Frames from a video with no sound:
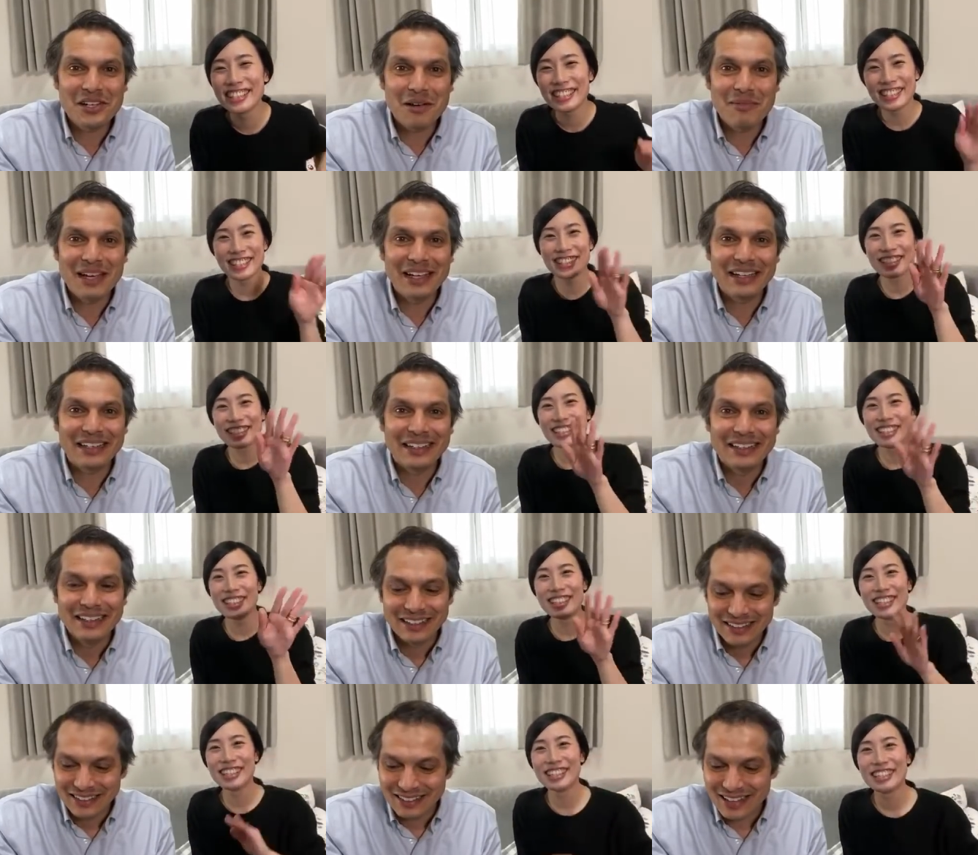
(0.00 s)
Speaker 1: yummy.
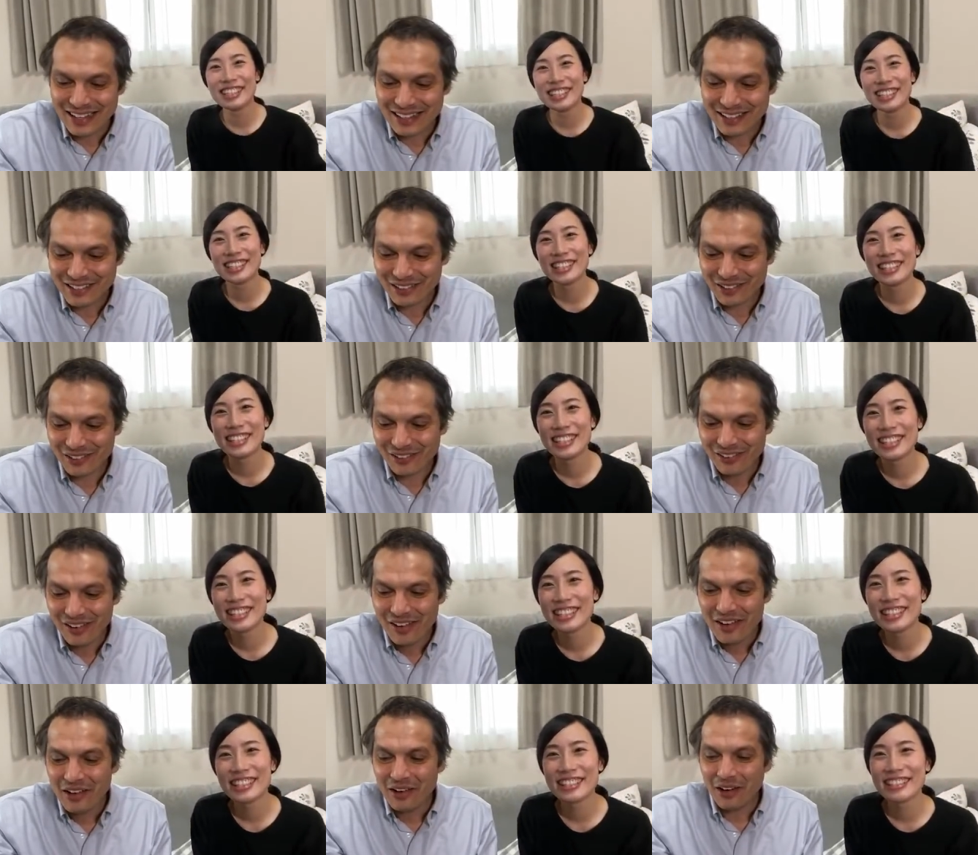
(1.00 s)
Thank you.
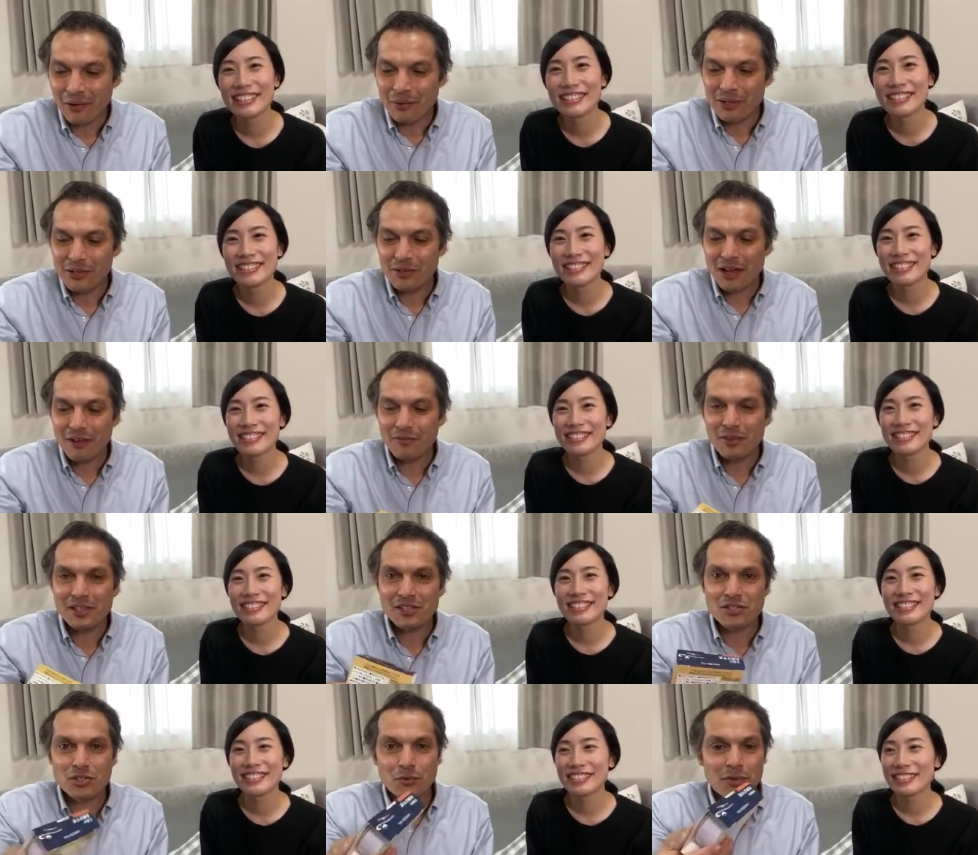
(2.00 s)
We do have
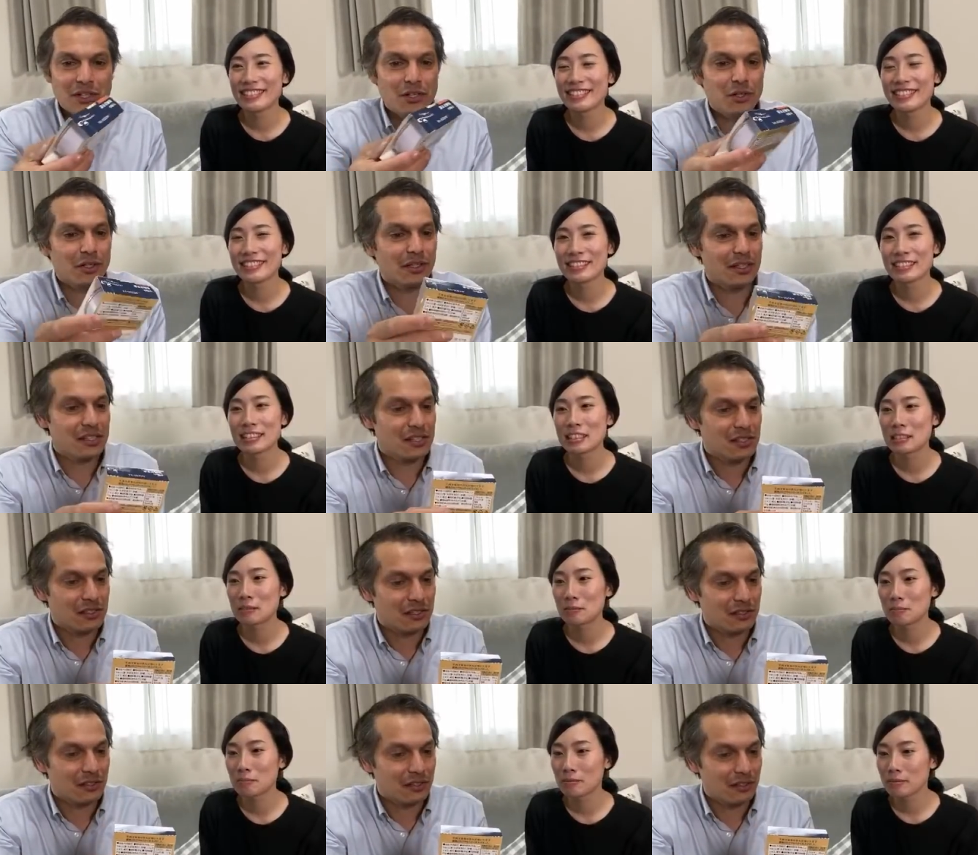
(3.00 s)
this. Should we cook
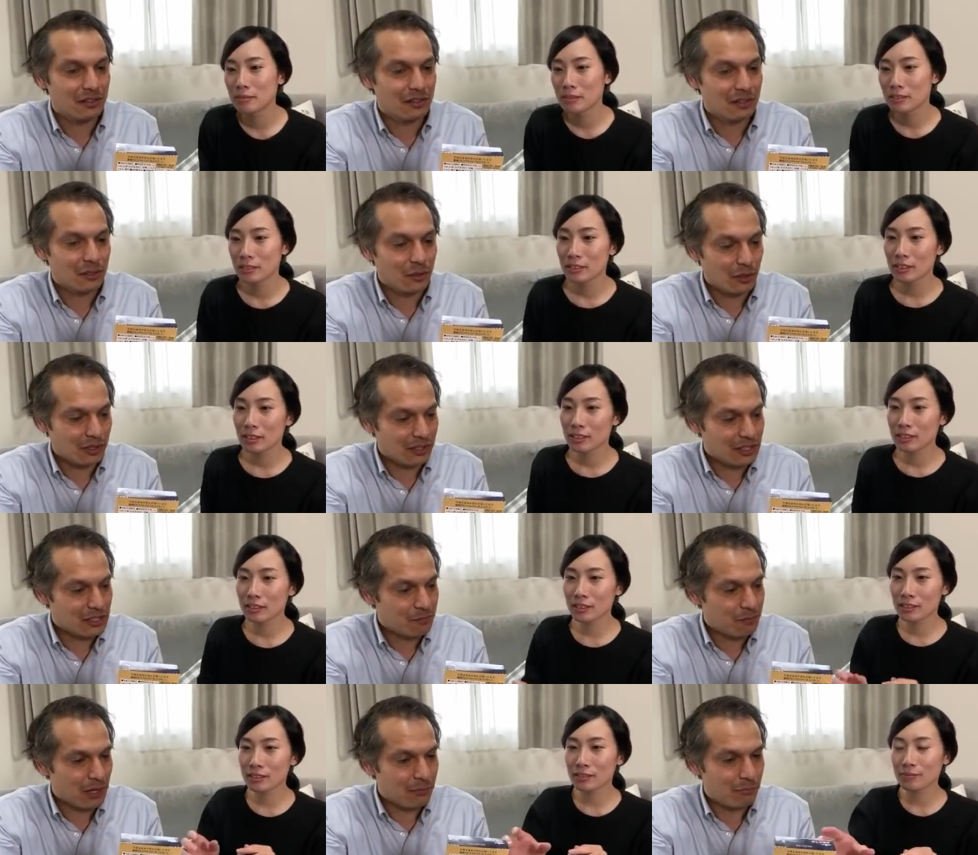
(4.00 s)
this? Cook this
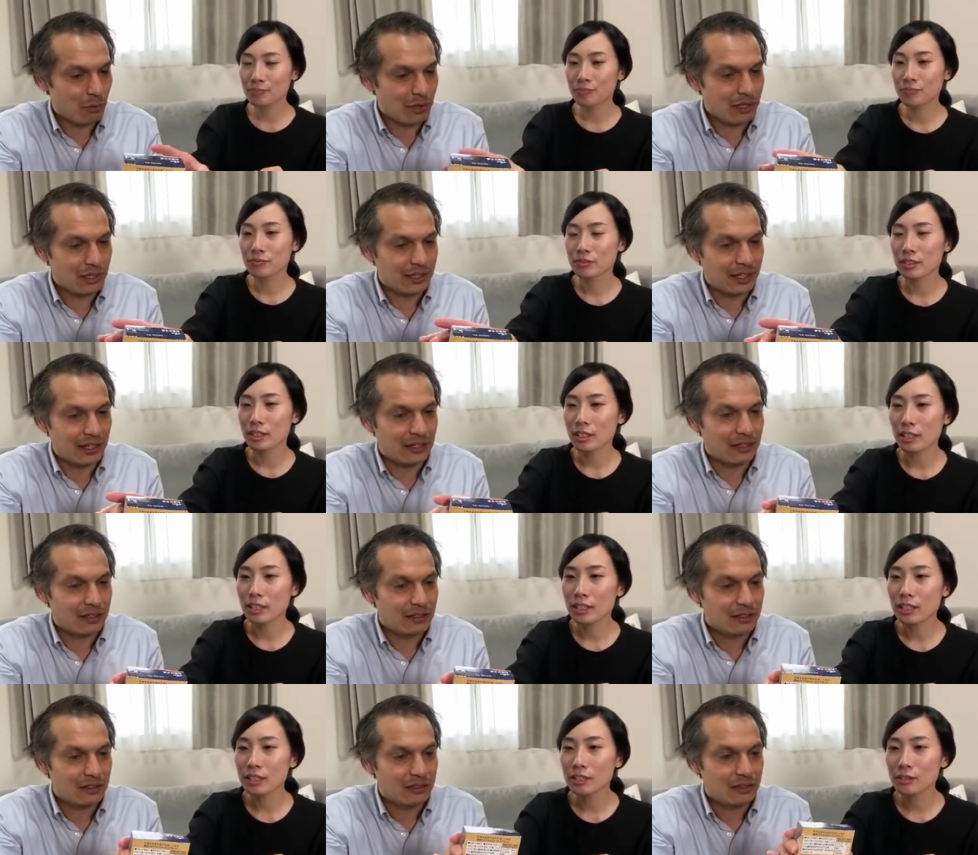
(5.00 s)
by boiling it?
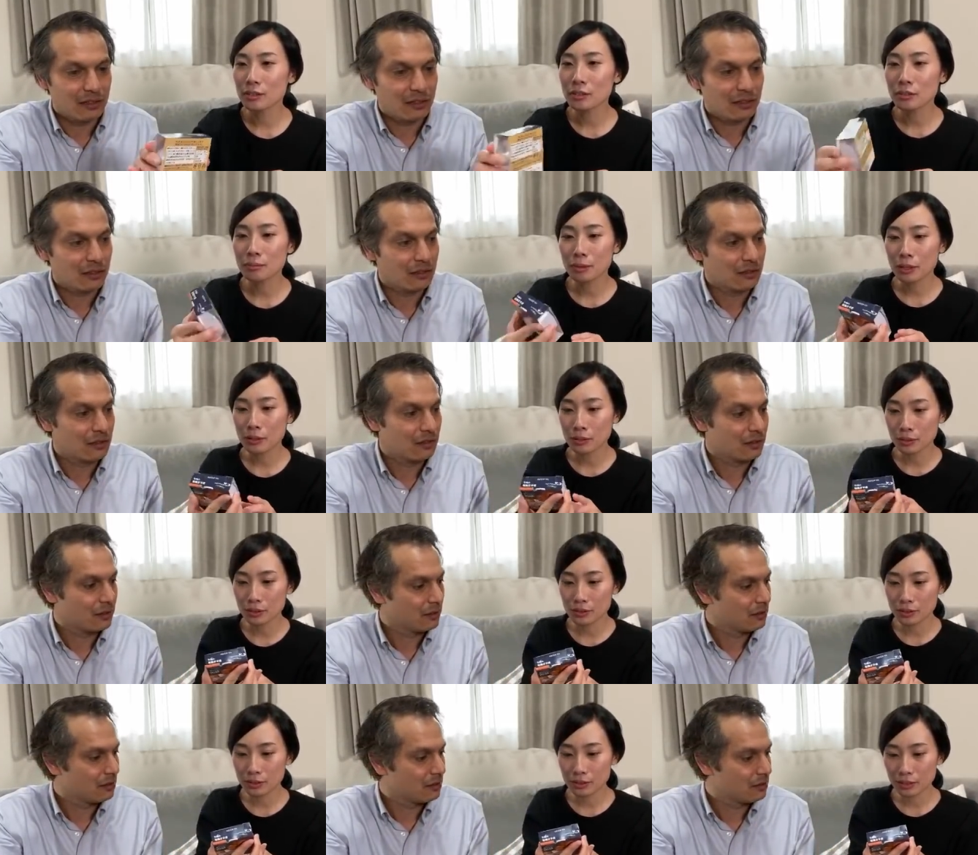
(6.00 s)
Speaker 2: I don't know, because
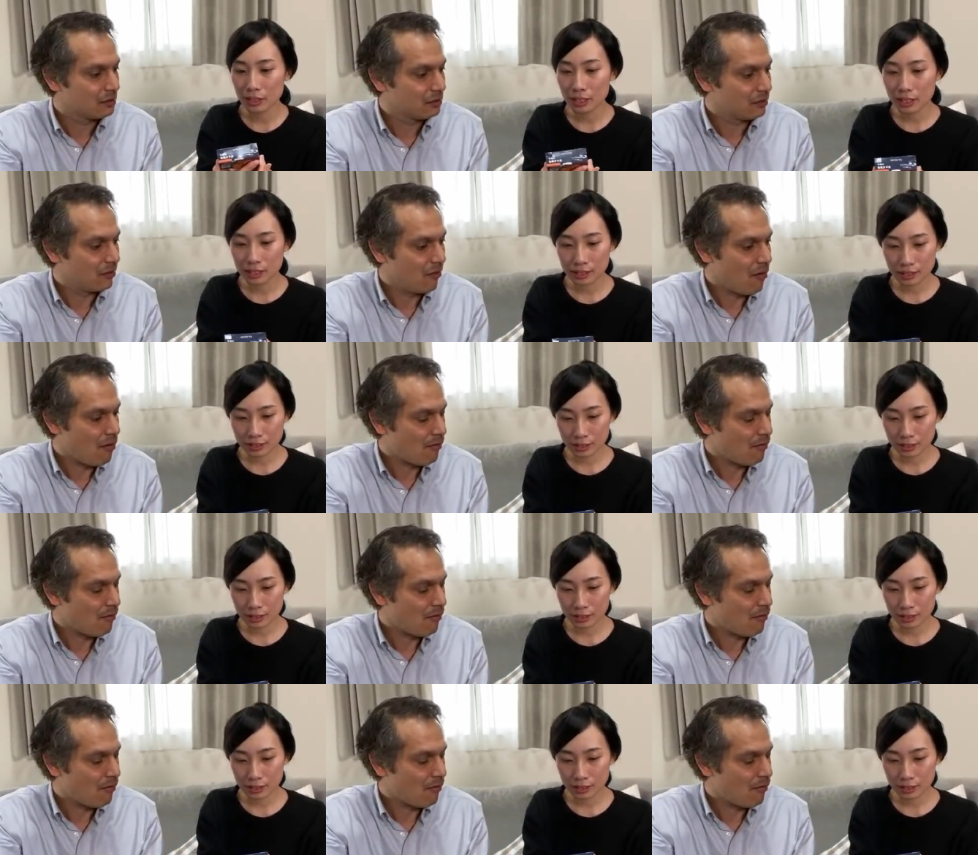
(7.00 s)
they